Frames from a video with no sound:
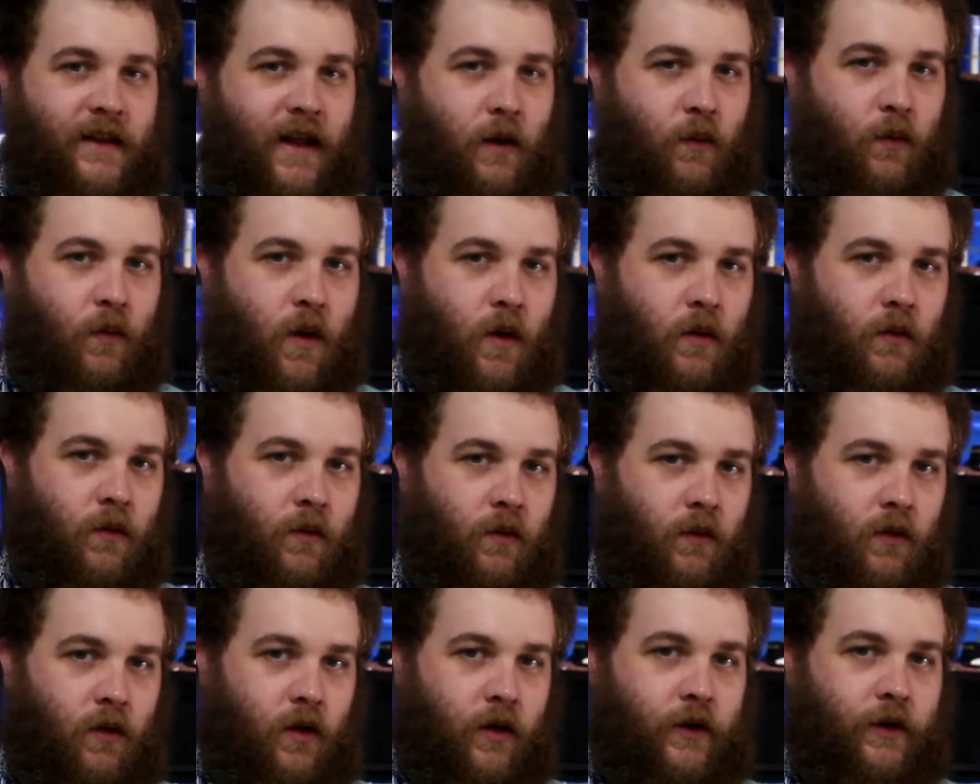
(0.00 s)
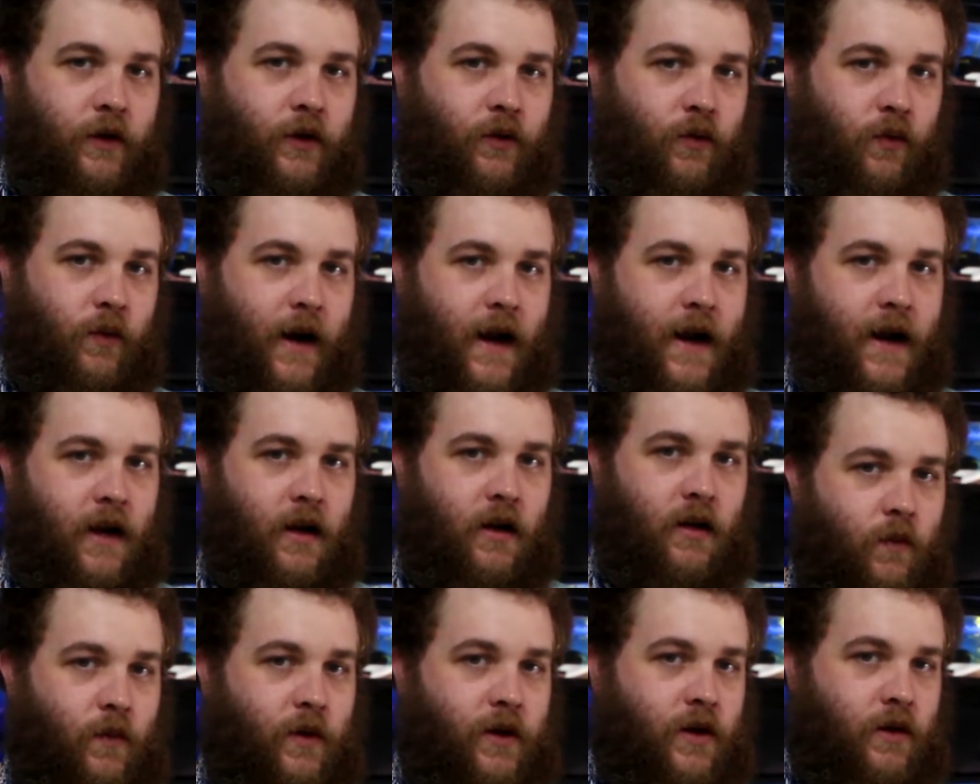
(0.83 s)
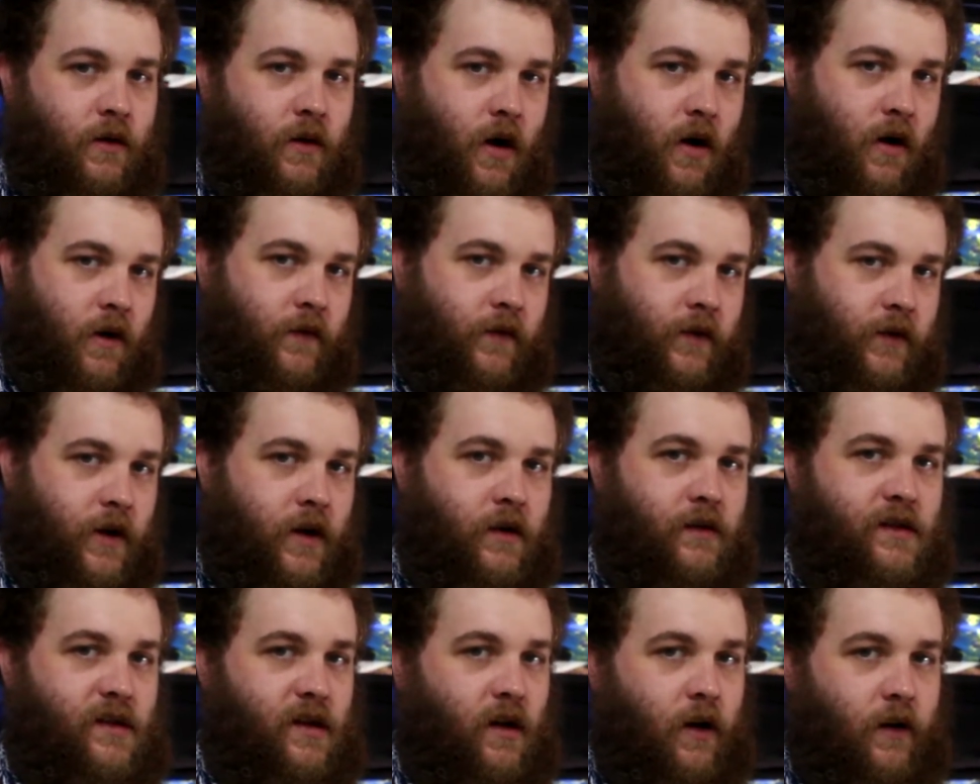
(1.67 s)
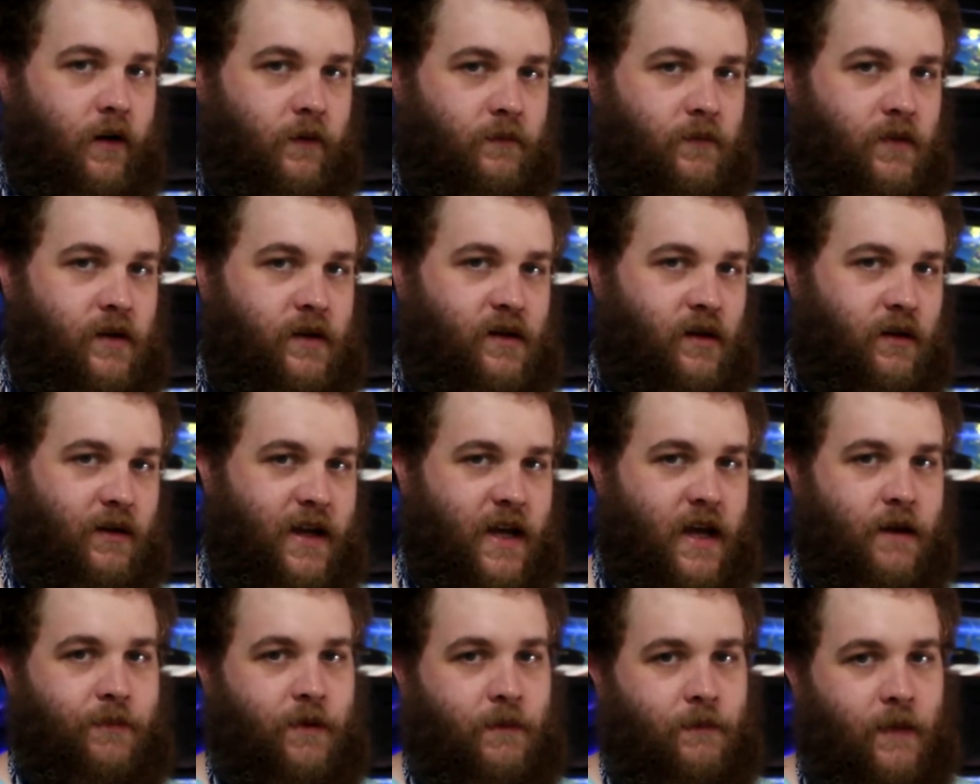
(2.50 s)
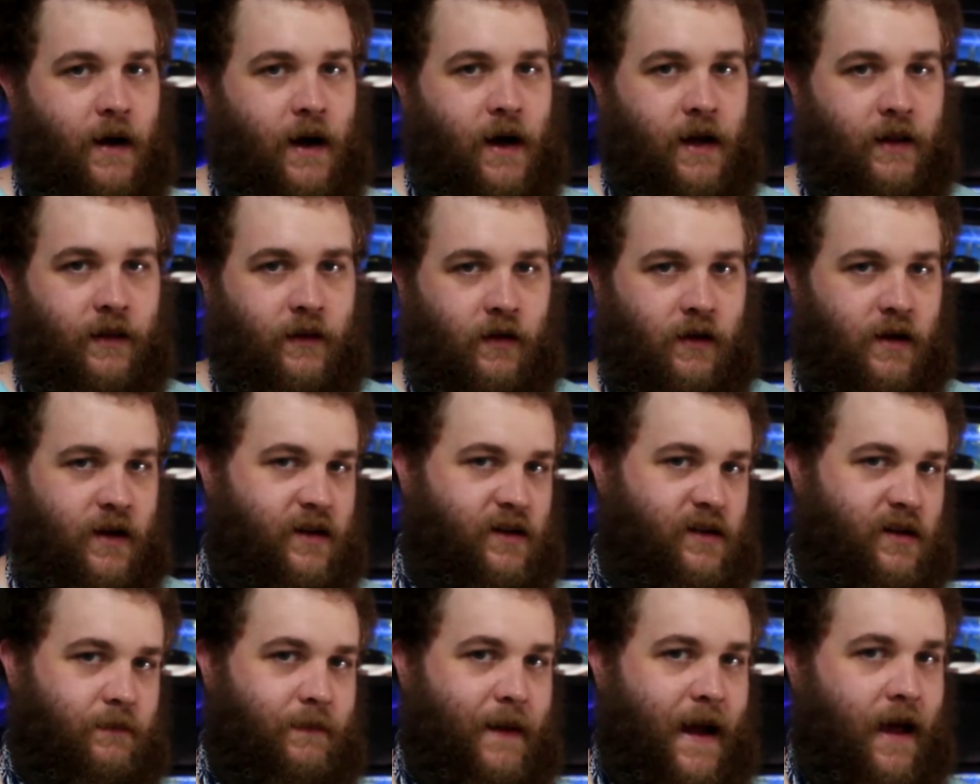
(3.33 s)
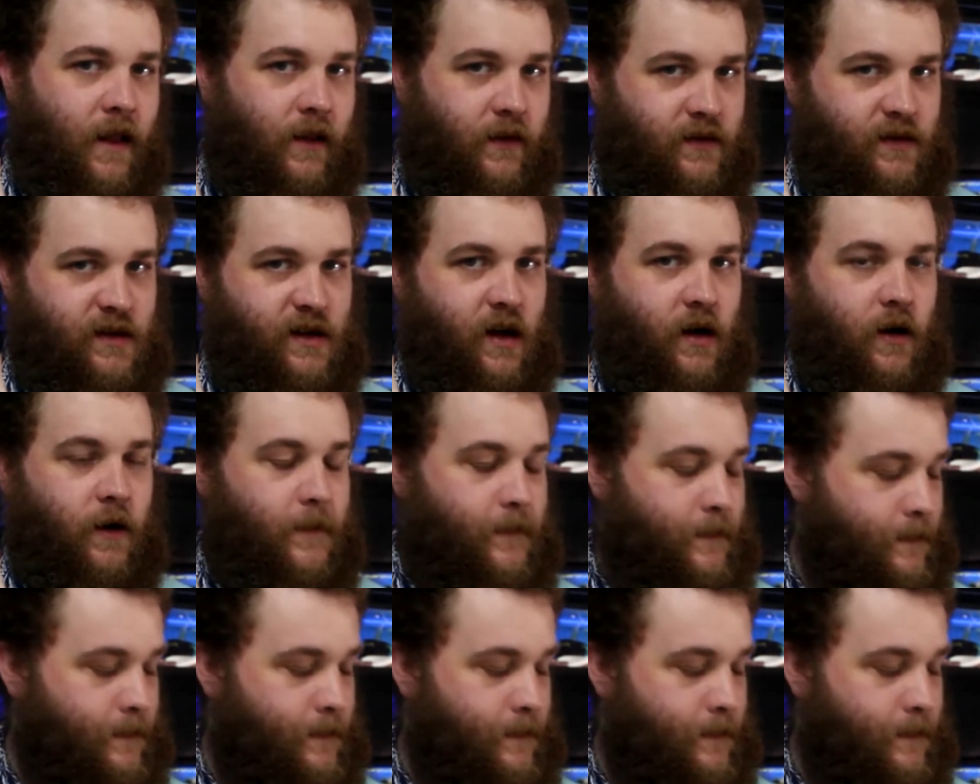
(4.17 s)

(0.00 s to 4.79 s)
they won't look great when you overdose on them. So keep in mind there is a balance here.